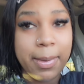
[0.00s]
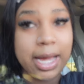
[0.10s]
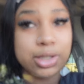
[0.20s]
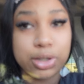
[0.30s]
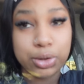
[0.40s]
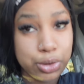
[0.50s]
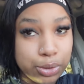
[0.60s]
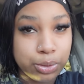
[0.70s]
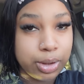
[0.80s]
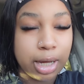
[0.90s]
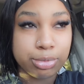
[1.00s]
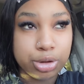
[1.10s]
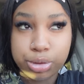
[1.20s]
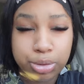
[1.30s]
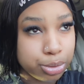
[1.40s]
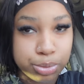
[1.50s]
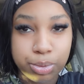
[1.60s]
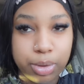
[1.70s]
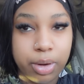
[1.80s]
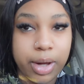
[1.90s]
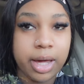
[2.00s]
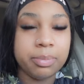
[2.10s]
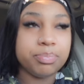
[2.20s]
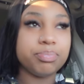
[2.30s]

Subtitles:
my Delulu come true, okay?